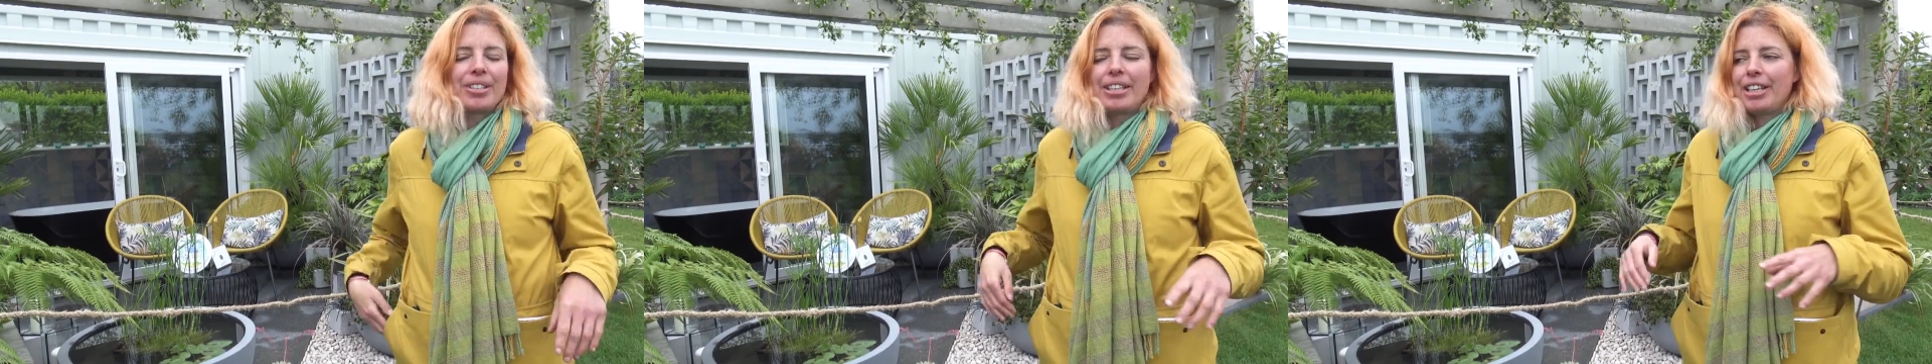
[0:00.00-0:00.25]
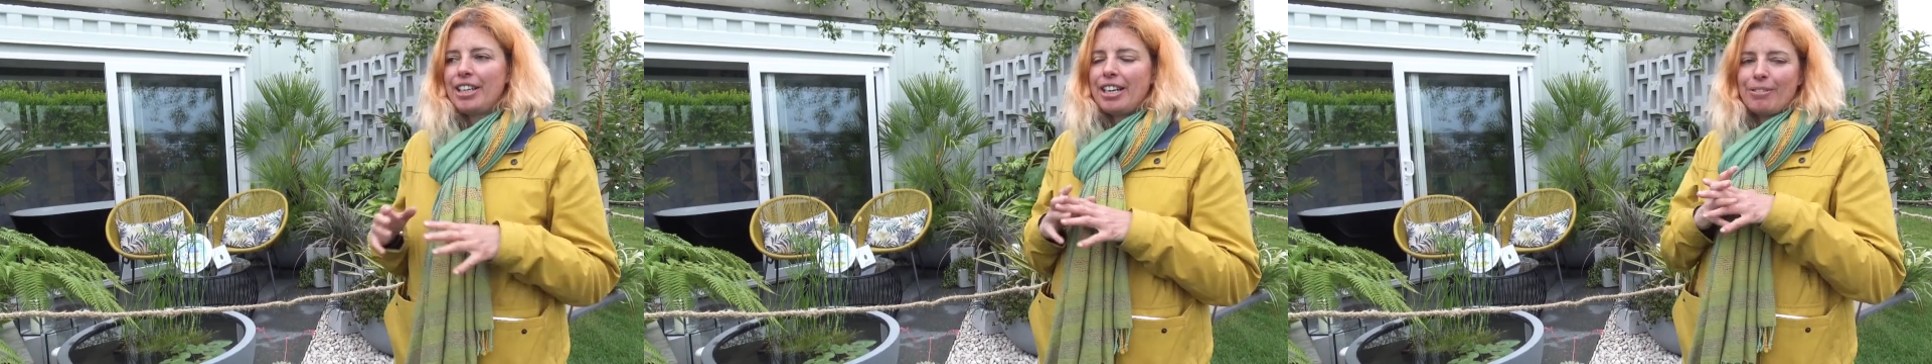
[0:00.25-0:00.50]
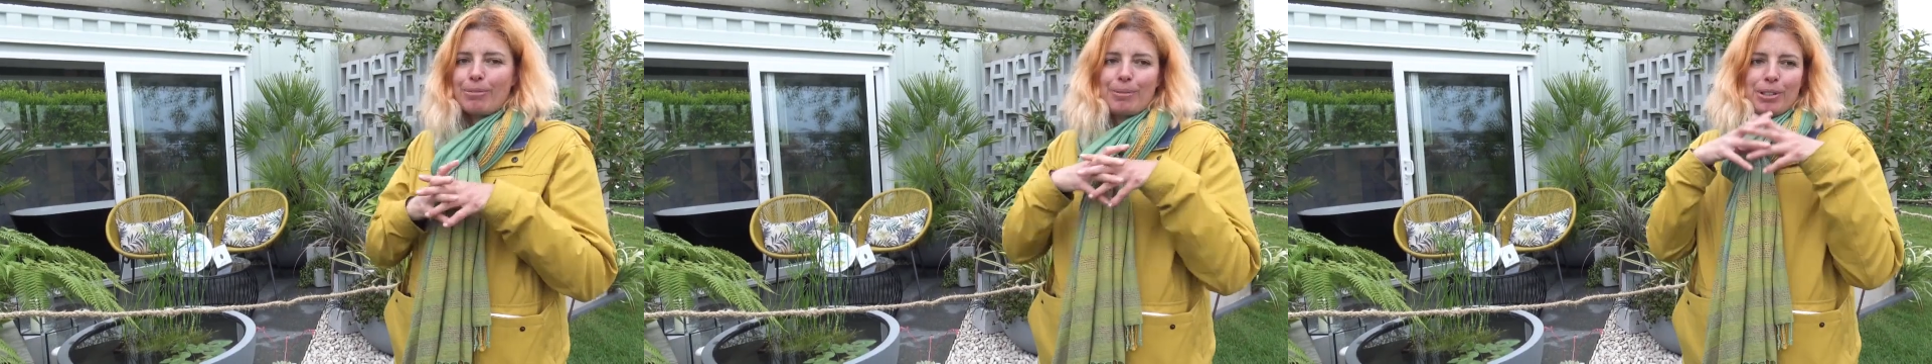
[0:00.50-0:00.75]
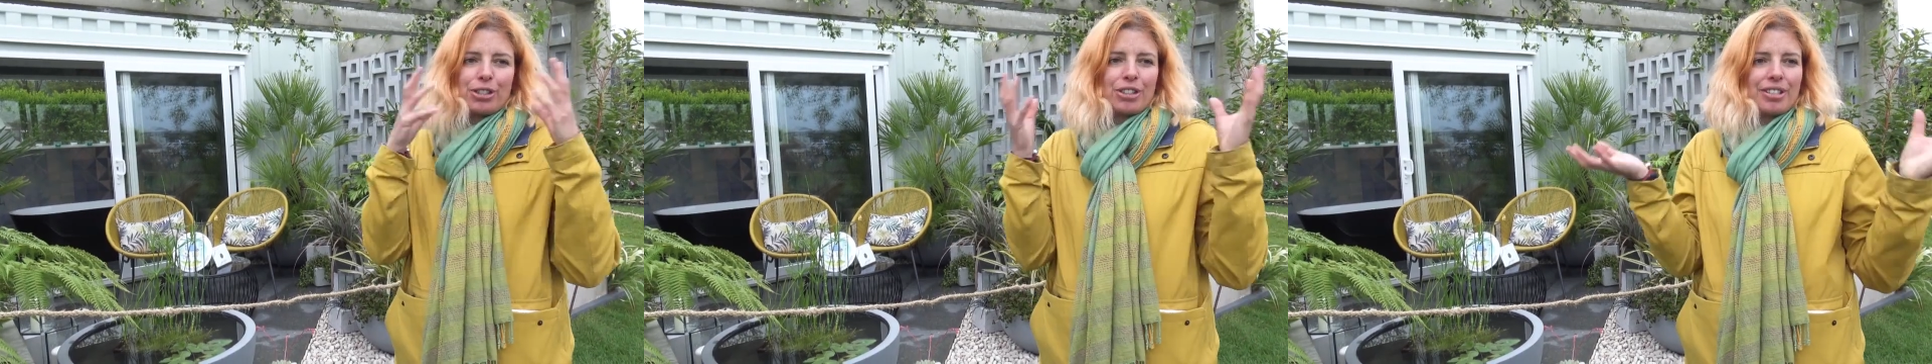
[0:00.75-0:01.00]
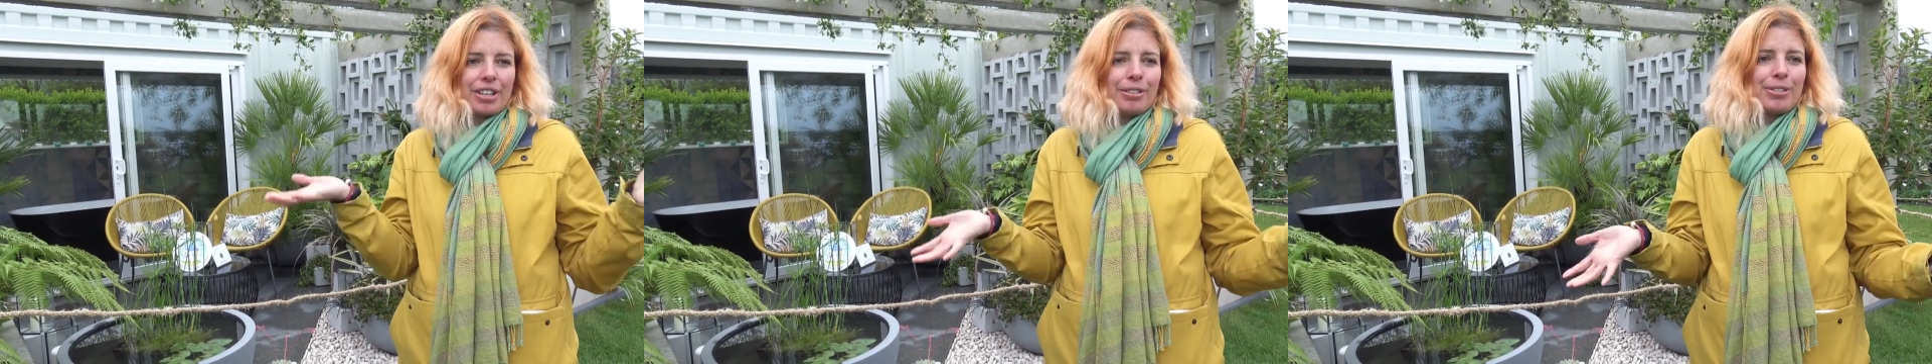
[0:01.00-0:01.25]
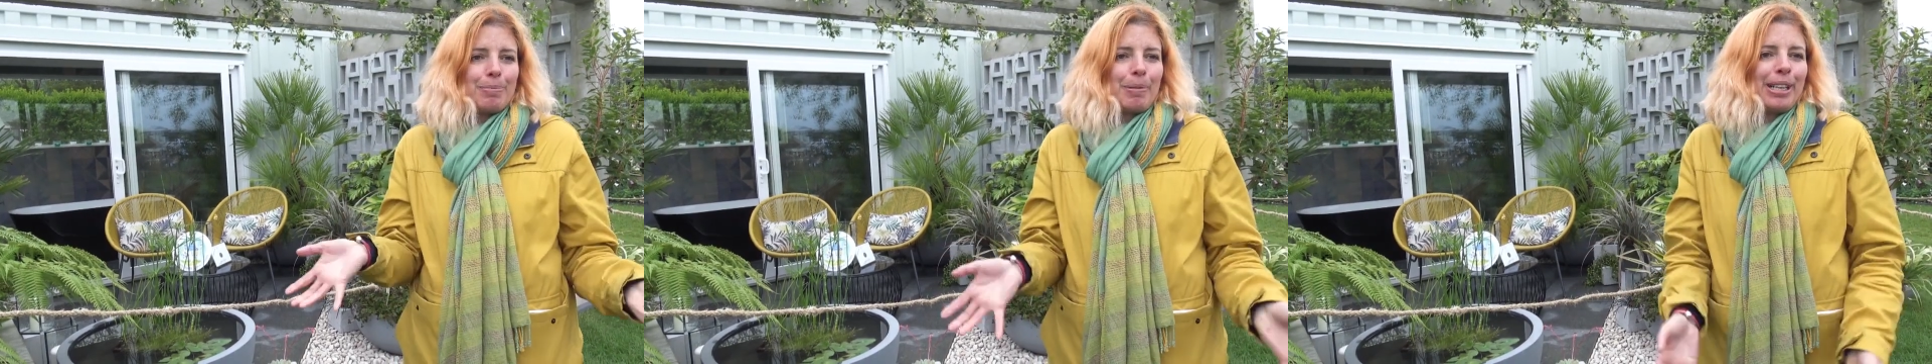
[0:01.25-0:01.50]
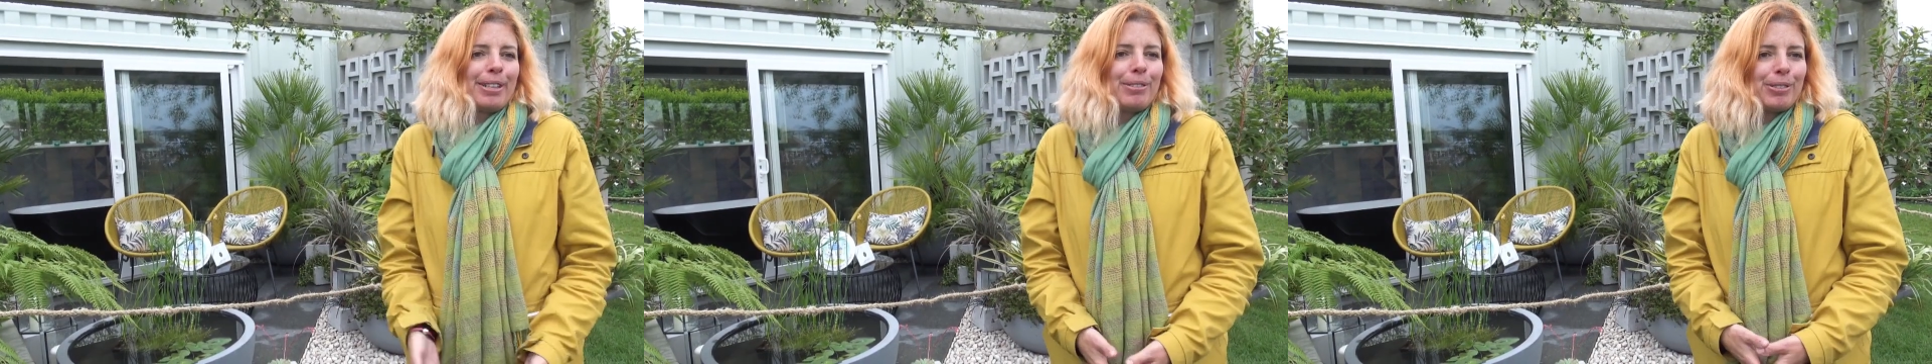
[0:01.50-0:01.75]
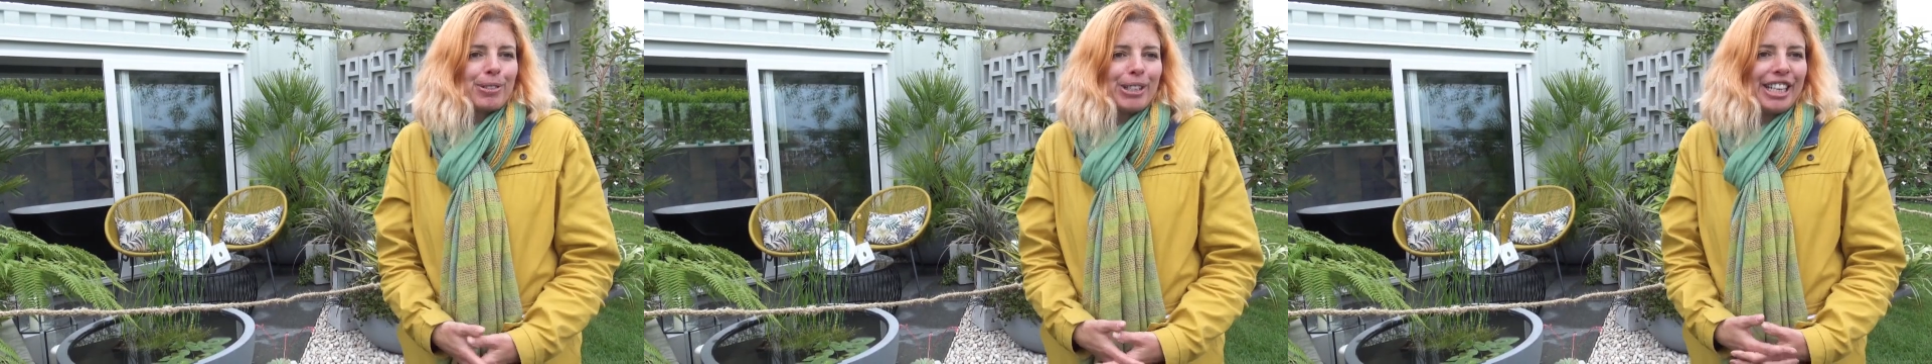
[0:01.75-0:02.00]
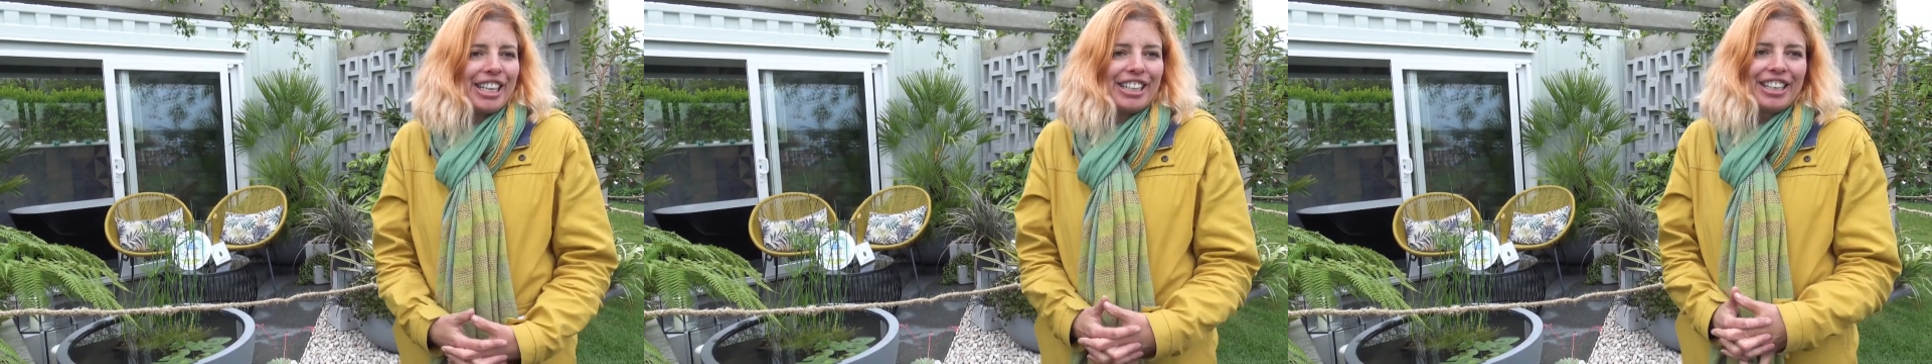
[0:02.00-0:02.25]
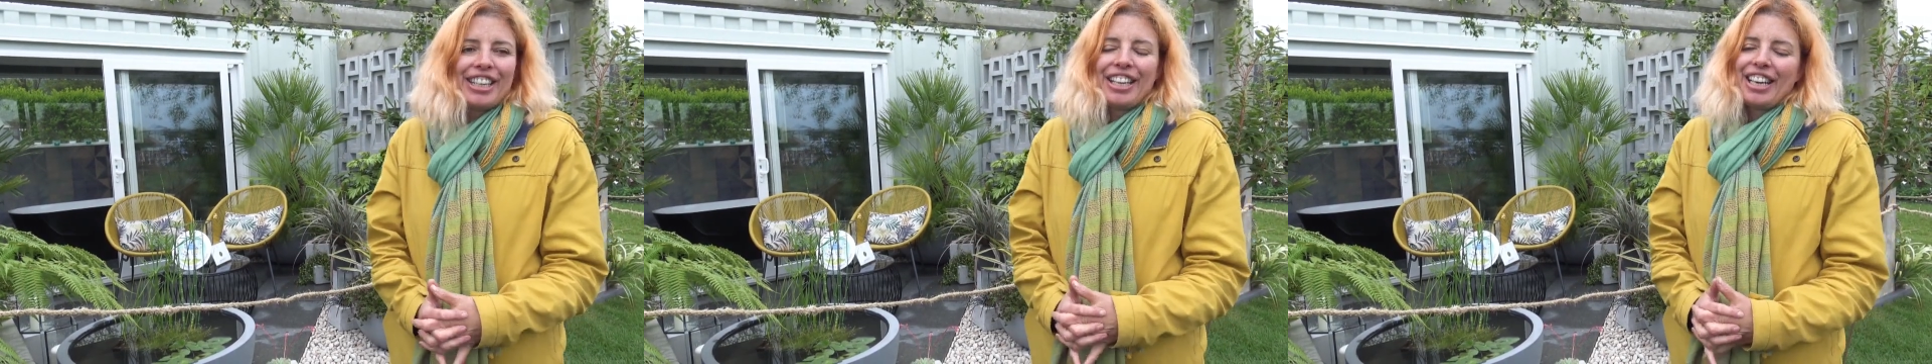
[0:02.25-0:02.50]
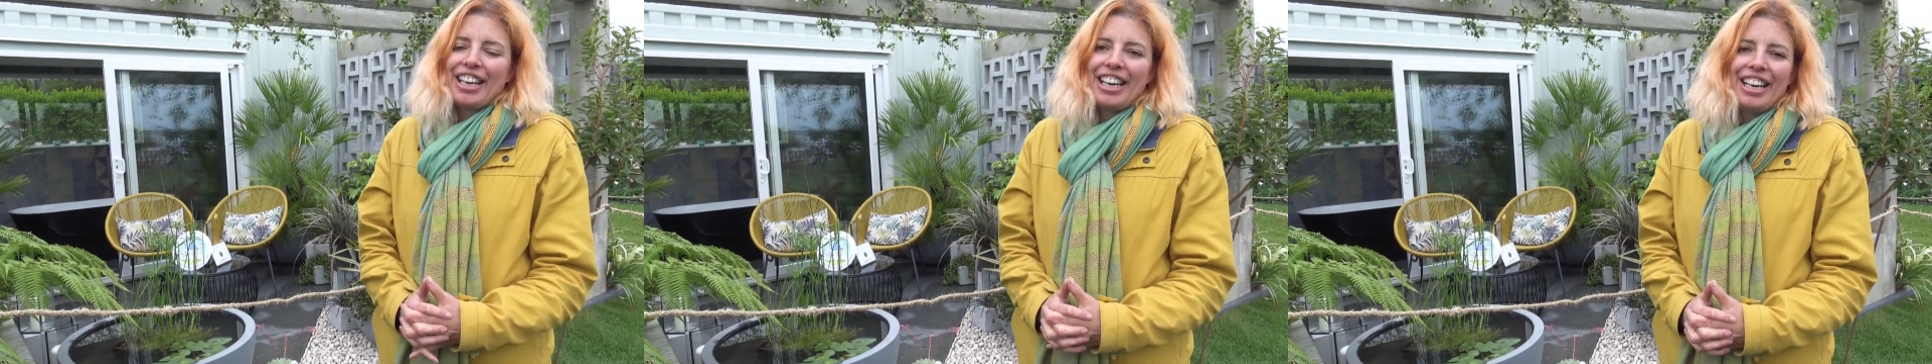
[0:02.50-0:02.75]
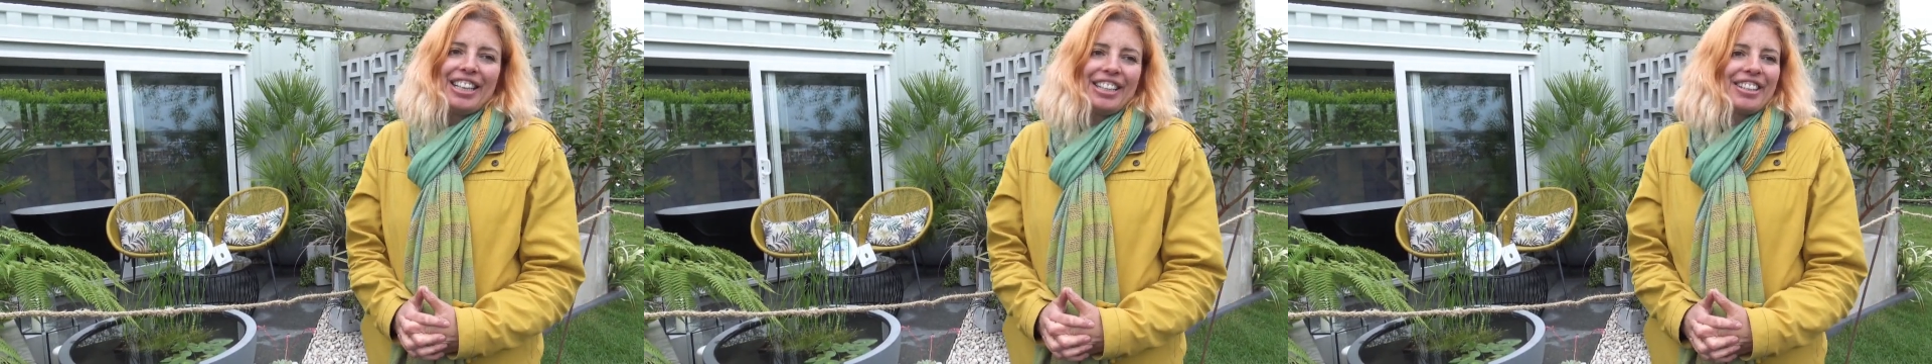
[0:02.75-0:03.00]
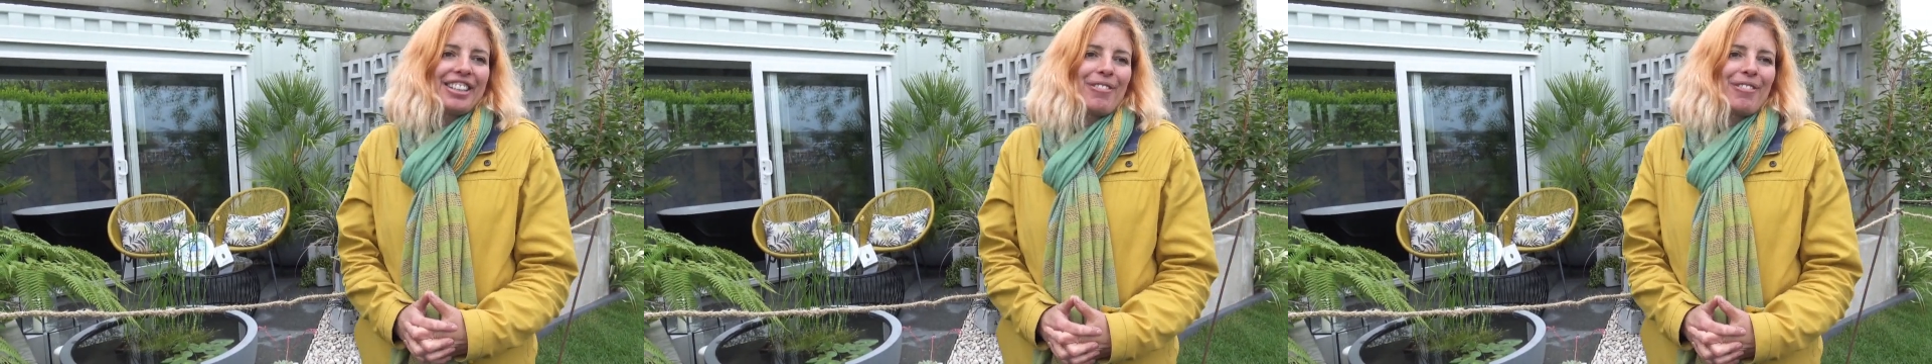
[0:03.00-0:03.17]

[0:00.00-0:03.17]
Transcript: and then you have one which is overspilling with green, and the